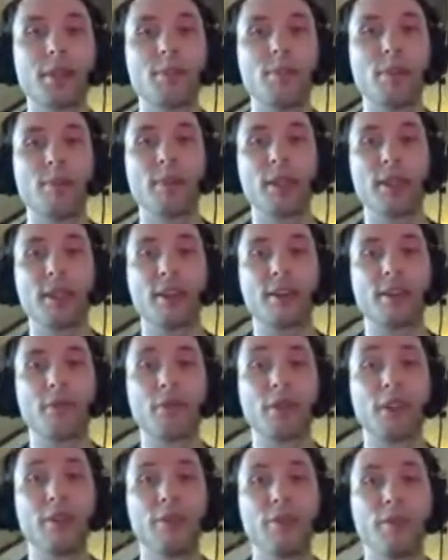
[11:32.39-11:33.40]
there were some people out
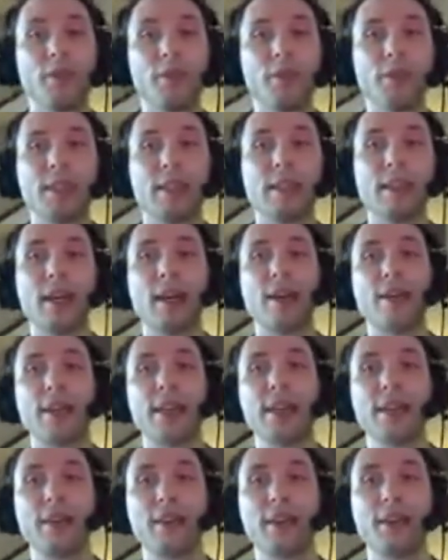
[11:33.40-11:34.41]
there who were confused on
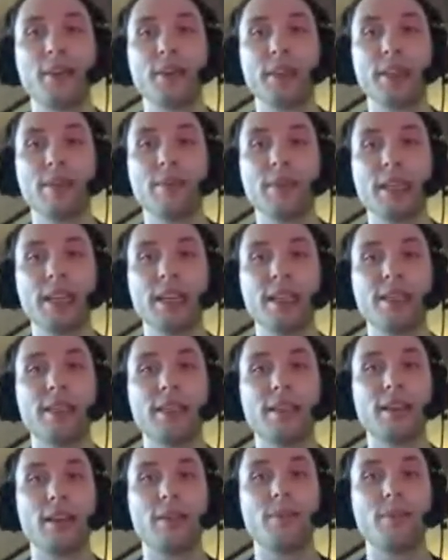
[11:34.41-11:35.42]
how to get the
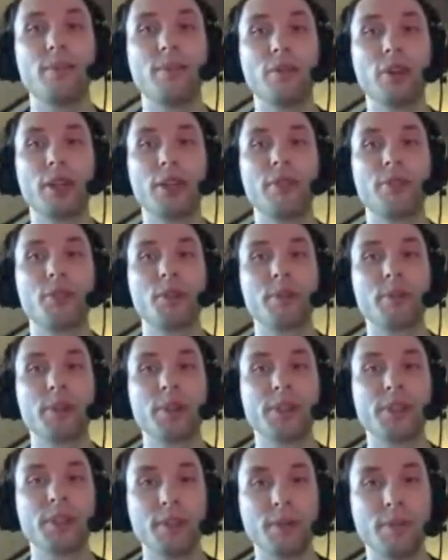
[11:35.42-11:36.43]
USWDS working with
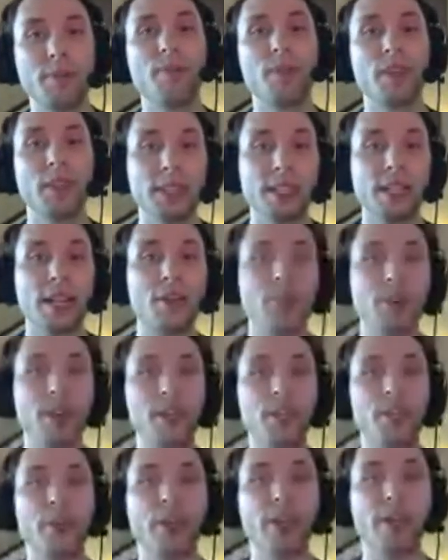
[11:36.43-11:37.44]
Drupal, so this is how
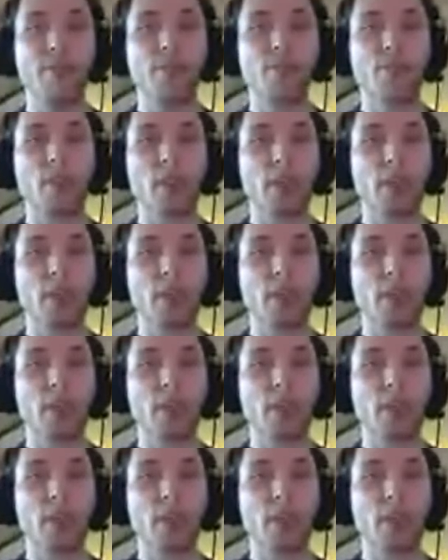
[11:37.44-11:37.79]
you can do it.